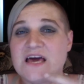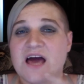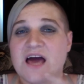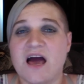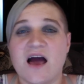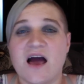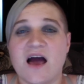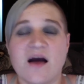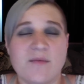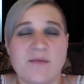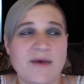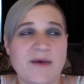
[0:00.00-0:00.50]

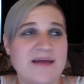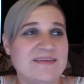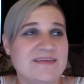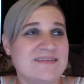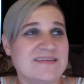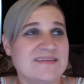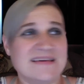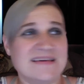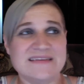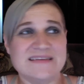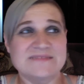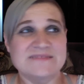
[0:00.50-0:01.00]
I need
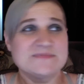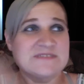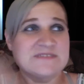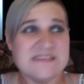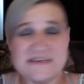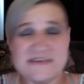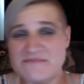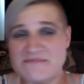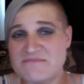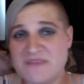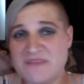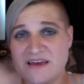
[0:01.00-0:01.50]
to get some
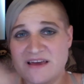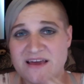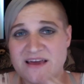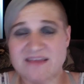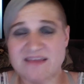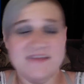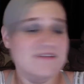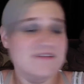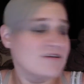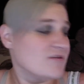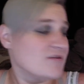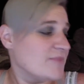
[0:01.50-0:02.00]
sleep. Like, I
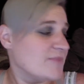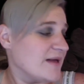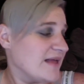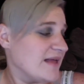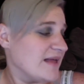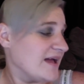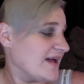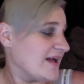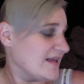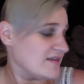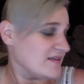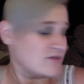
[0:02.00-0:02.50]
need to go to bed.
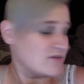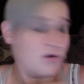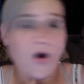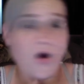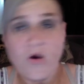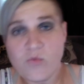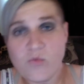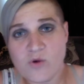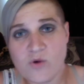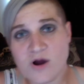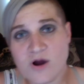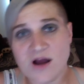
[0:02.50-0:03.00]
I gotta do
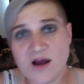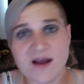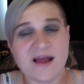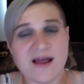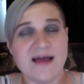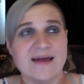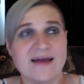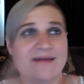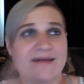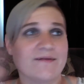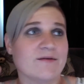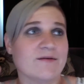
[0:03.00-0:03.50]
homework.
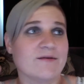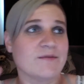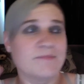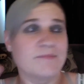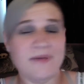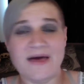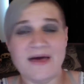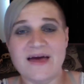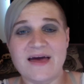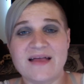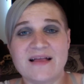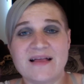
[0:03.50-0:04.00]
I gotta go to
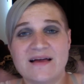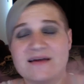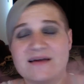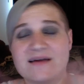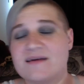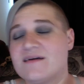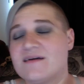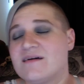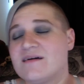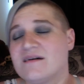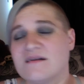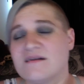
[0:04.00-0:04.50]
bed.
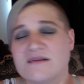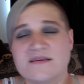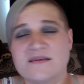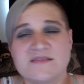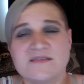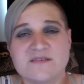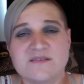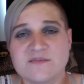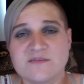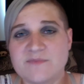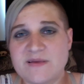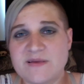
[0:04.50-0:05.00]

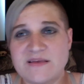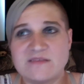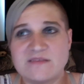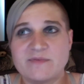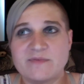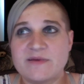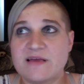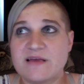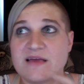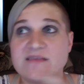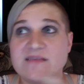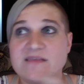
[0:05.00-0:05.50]
It's
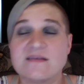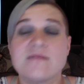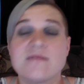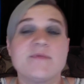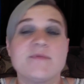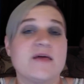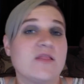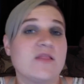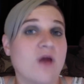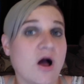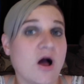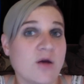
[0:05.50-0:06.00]
gonna
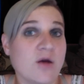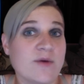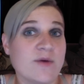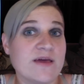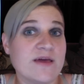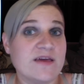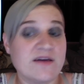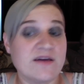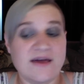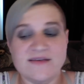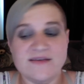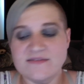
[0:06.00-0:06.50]
be a long week,
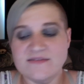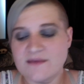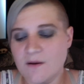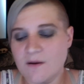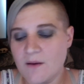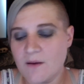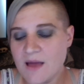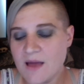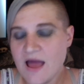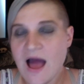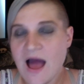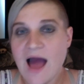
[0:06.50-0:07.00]
you guys.
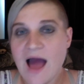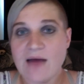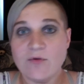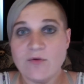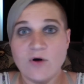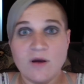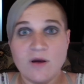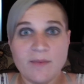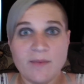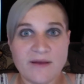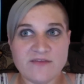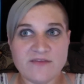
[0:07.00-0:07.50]
So I will
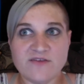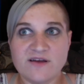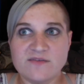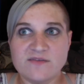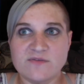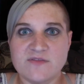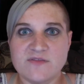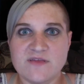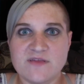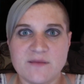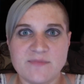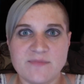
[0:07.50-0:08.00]
come at you
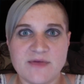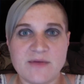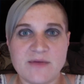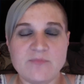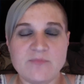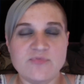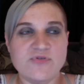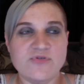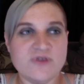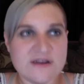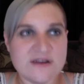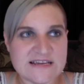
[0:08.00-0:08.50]
guys with an
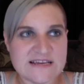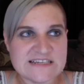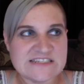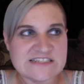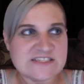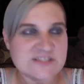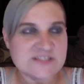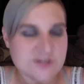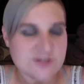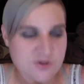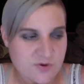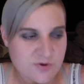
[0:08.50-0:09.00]
update pretty
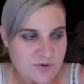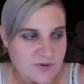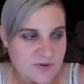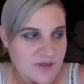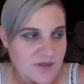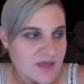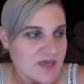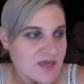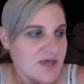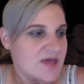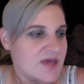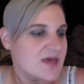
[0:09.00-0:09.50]

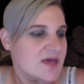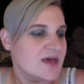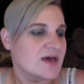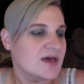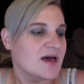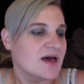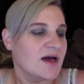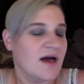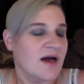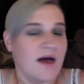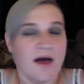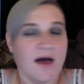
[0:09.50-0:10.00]
soon.
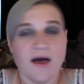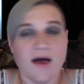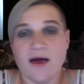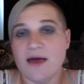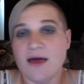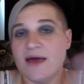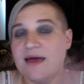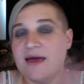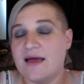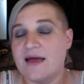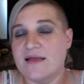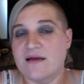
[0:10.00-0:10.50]

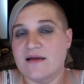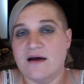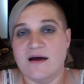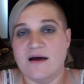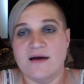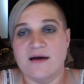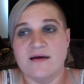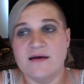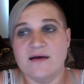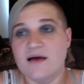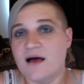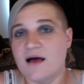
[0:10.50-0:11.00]

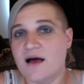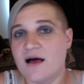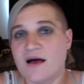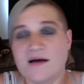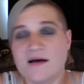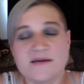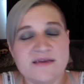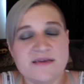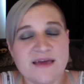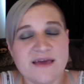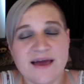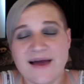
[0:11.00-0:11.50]
And
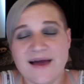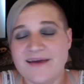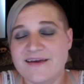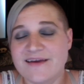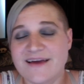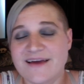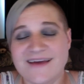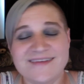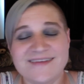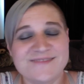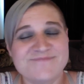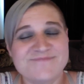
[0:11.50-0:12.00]
yeah, you
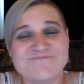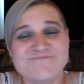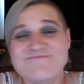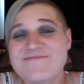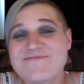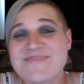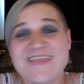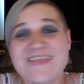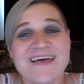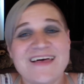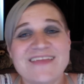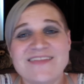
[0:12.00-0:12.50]
guys,
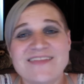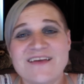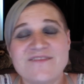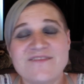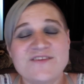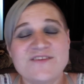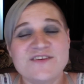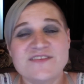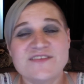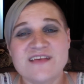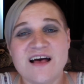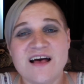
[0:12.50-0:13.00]

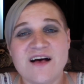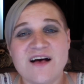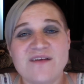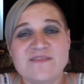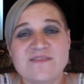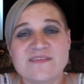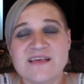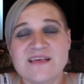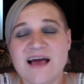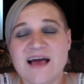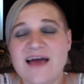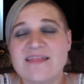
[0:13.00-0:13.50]
love
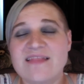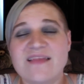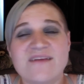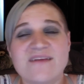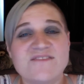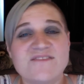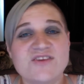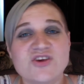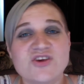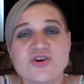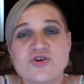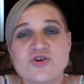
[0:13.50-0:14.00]
yourselves. I
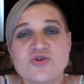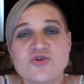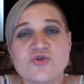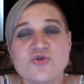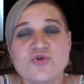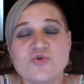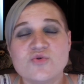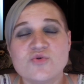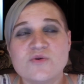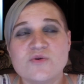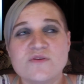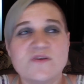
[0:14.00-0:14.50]
love
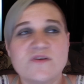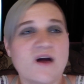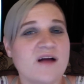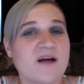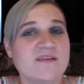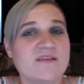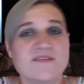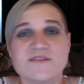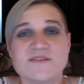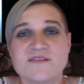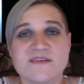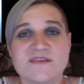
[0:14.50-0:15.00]
you.
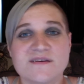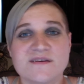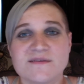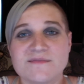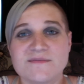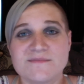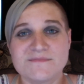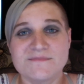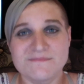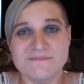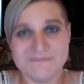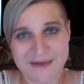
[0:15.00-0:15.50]
Talk to you
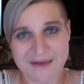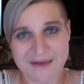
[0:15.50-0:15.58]
soon.